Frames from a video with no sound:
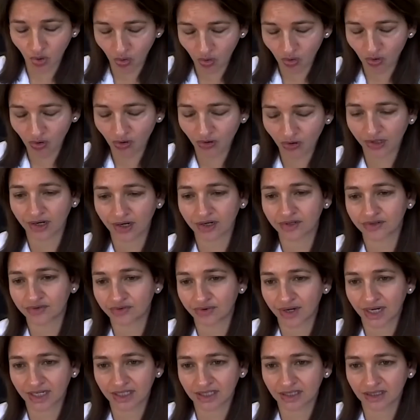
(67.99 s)
all are
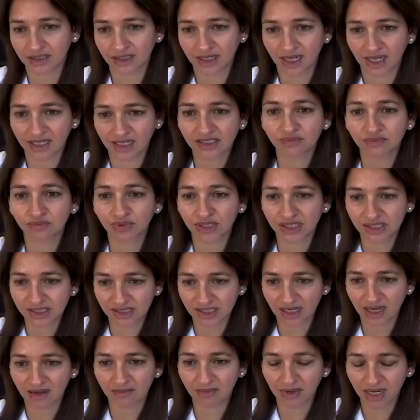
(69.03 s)
directed against
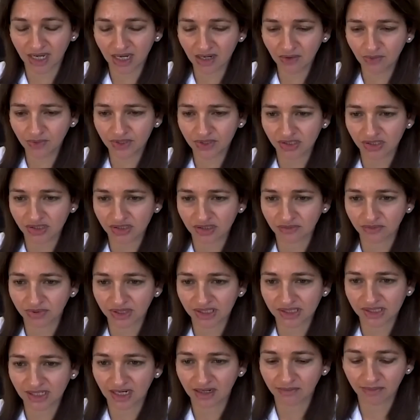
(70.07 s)
BCMA, which is the
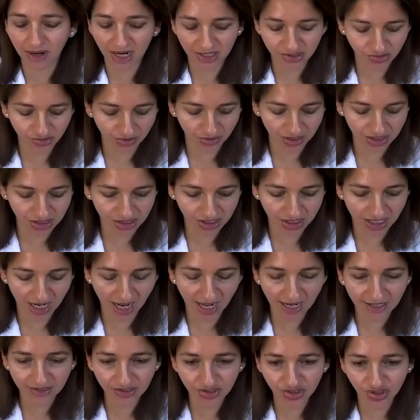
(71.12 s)
B-cell maturation
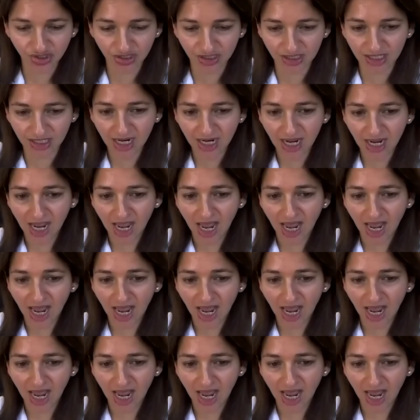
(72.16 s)
antigen,